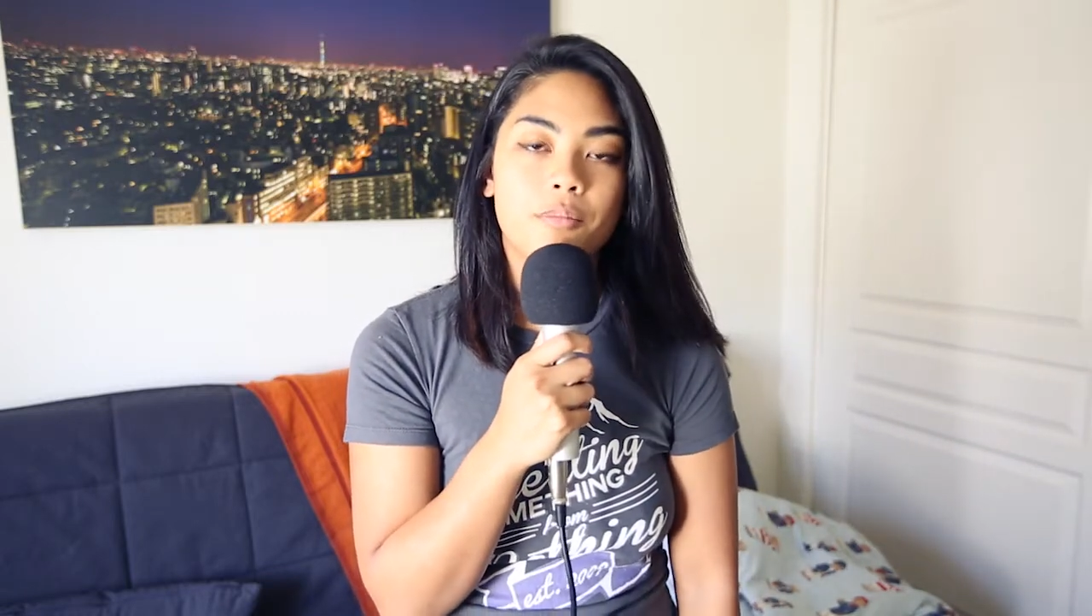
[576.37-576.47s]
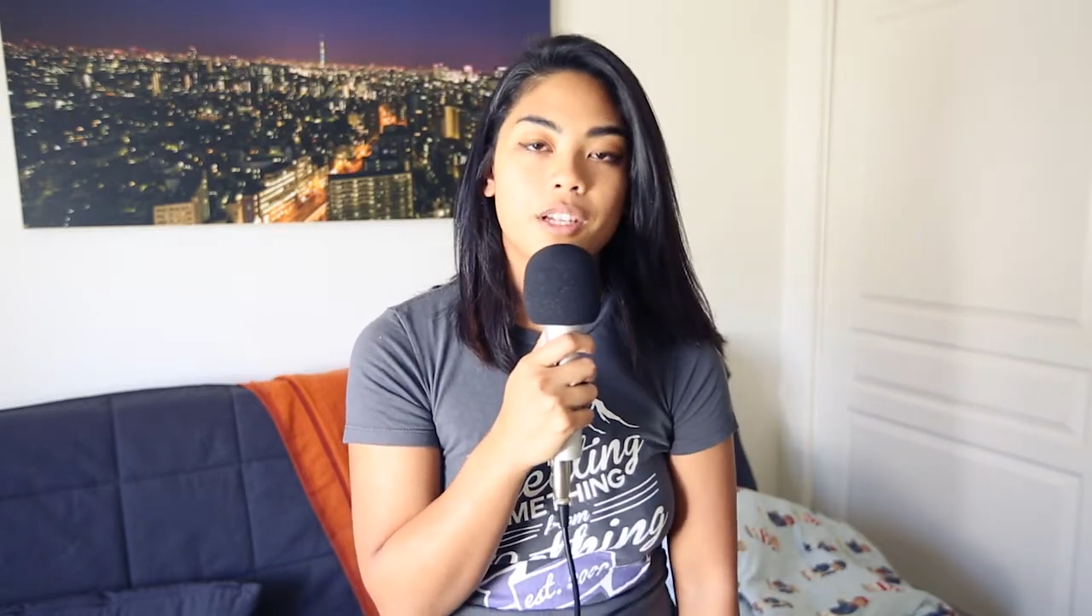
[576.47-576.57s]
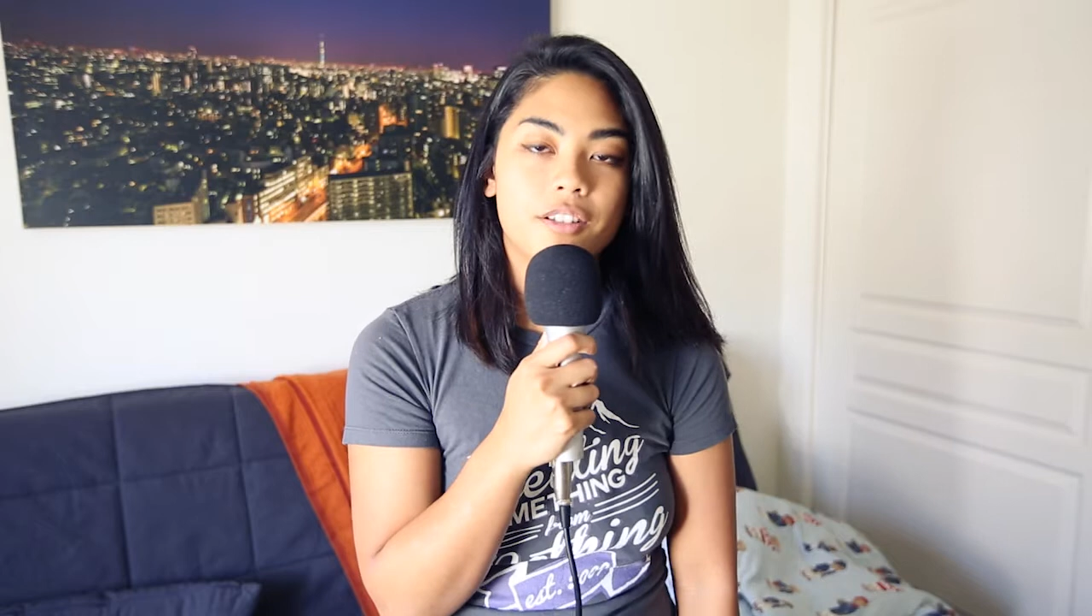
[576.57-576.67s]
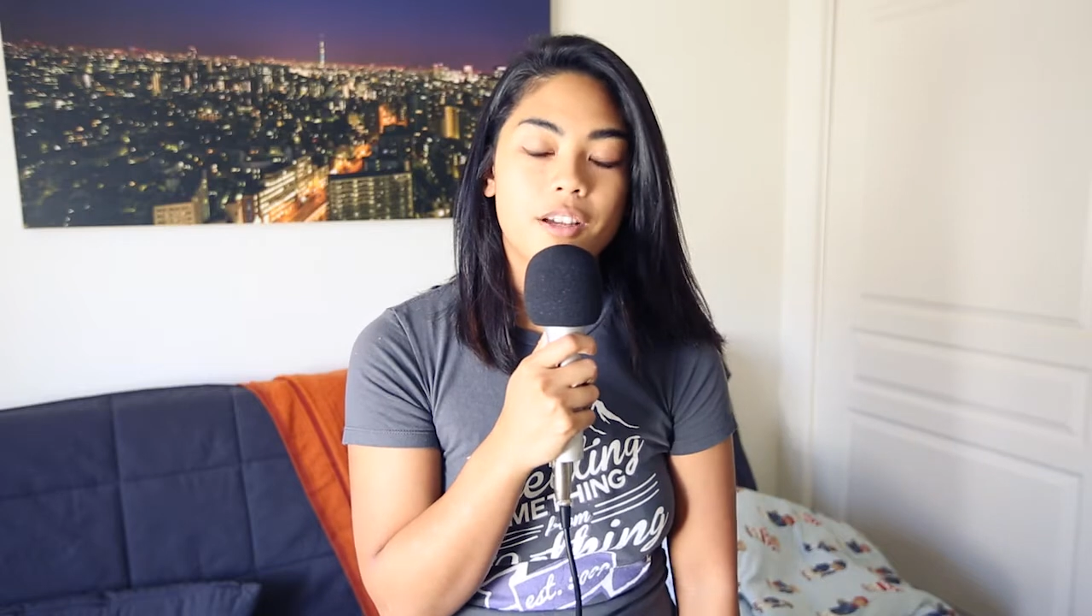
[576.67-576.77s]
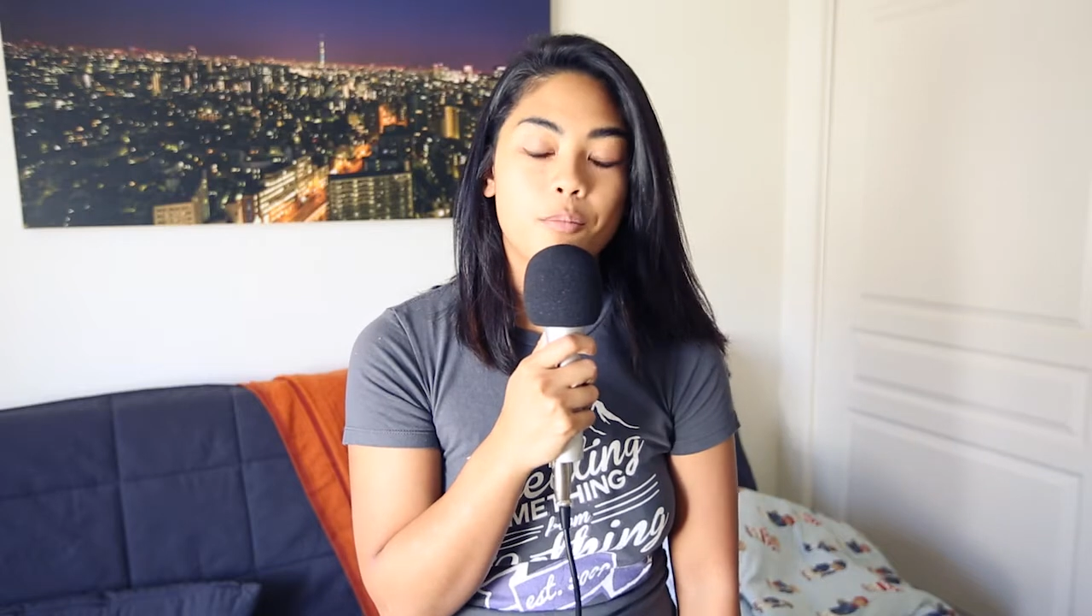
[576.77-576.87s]

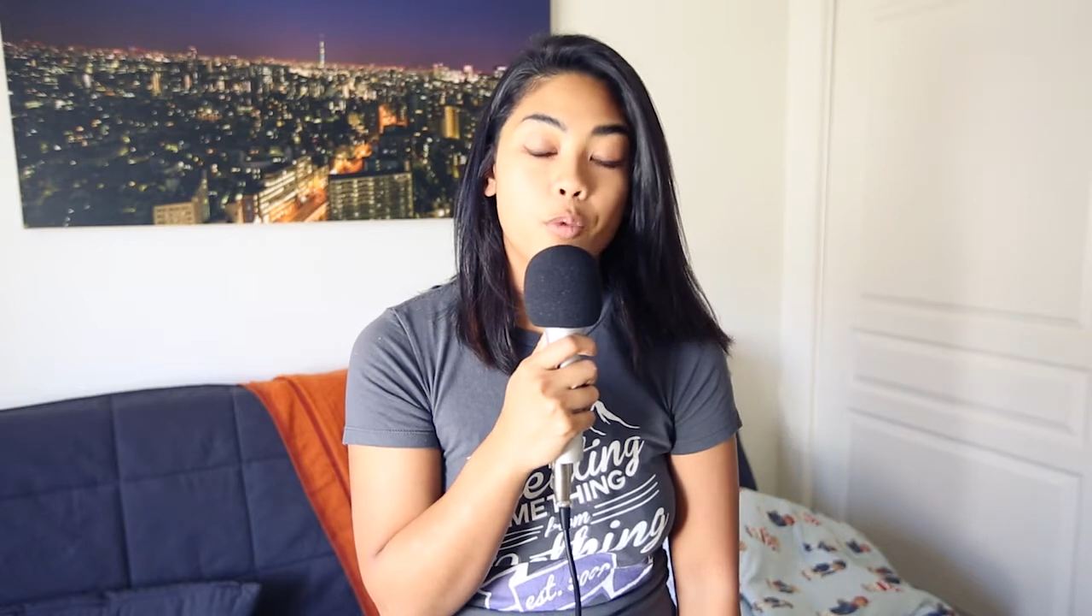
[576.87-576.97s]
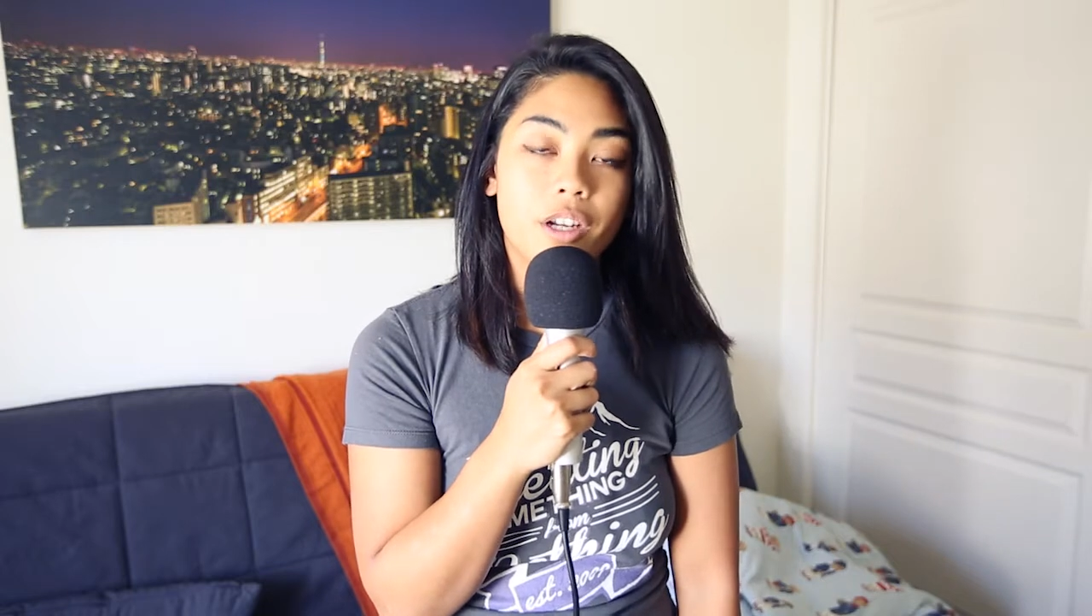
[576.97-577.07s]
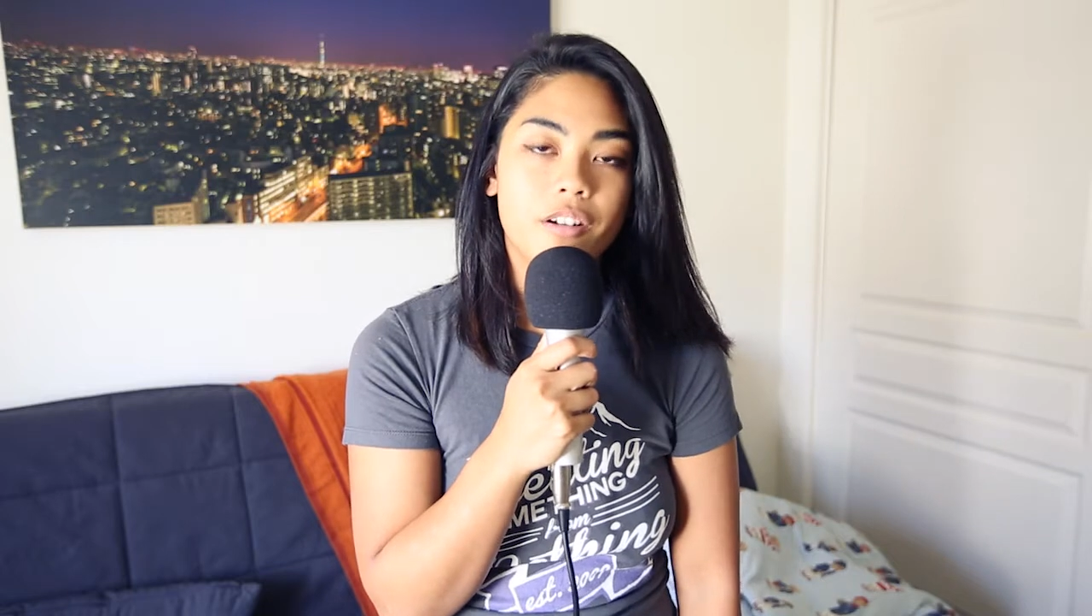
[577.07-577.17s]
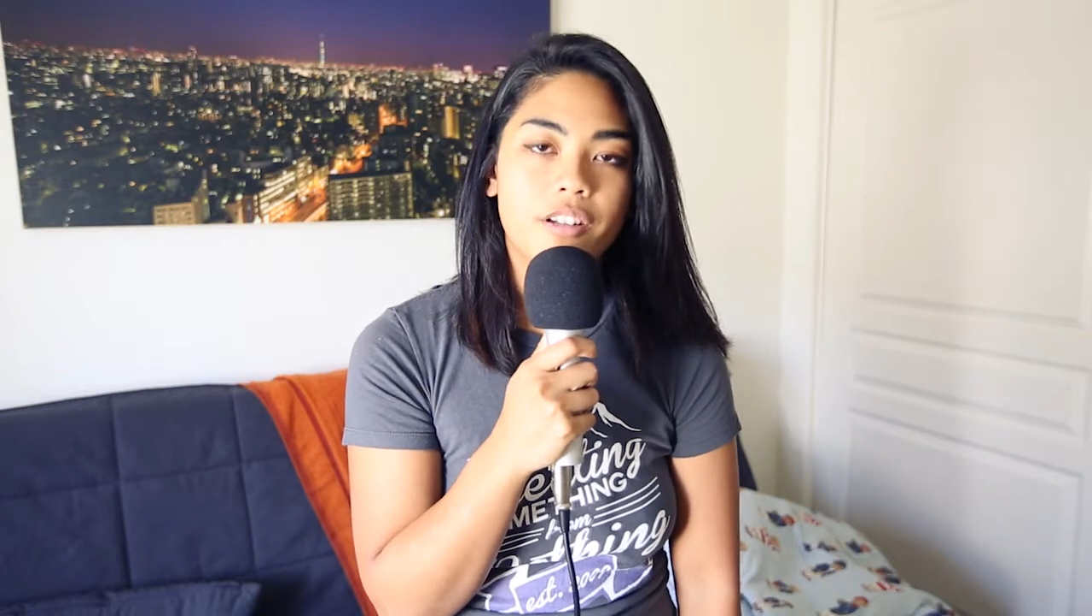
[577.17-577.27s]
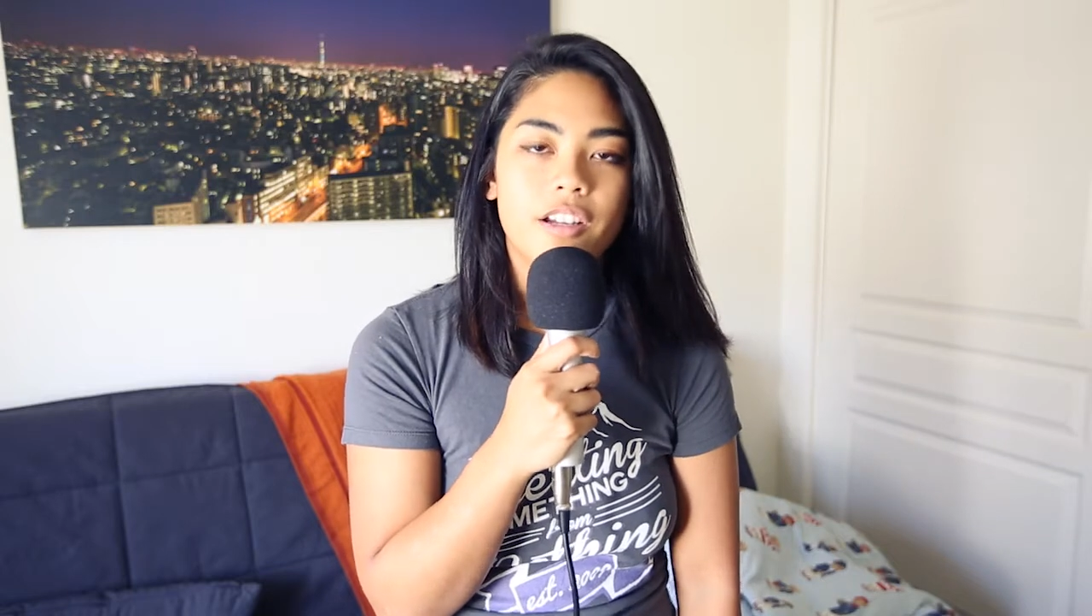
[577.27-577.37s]
because I'm
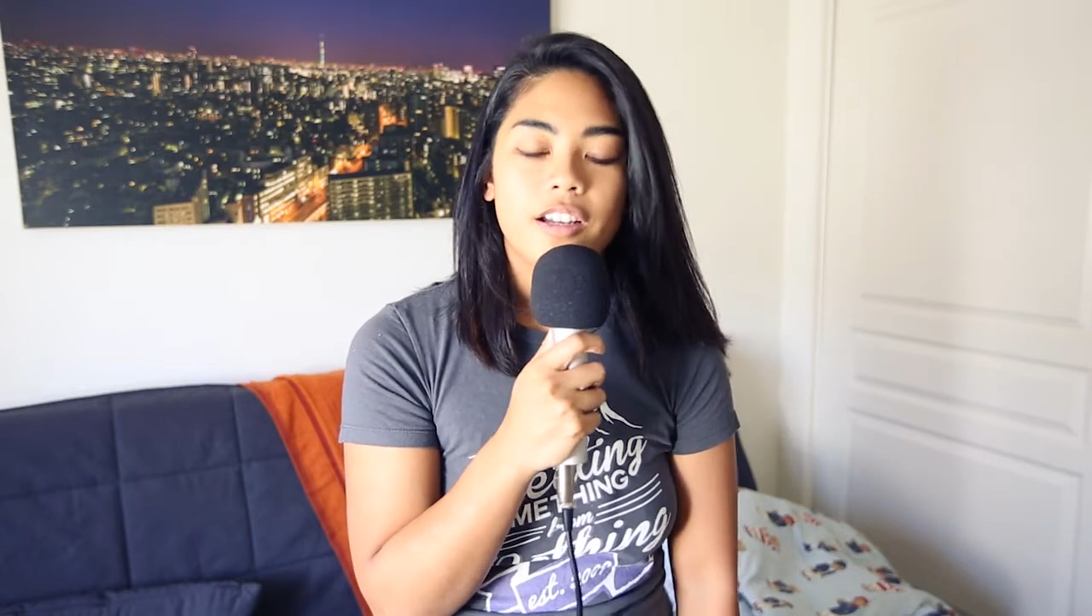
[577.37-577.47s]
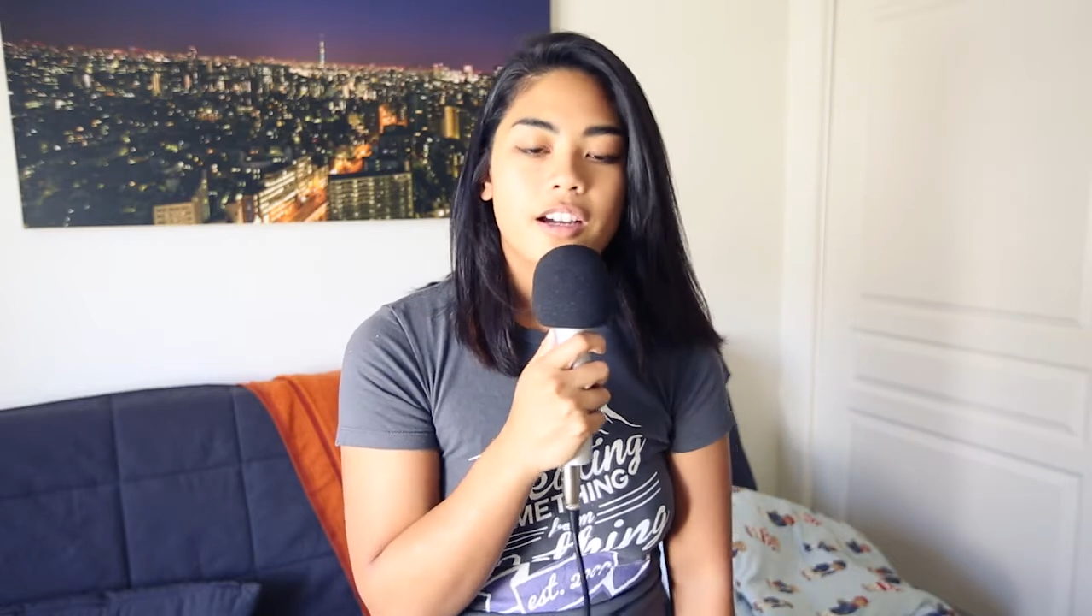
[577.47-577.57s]
weird,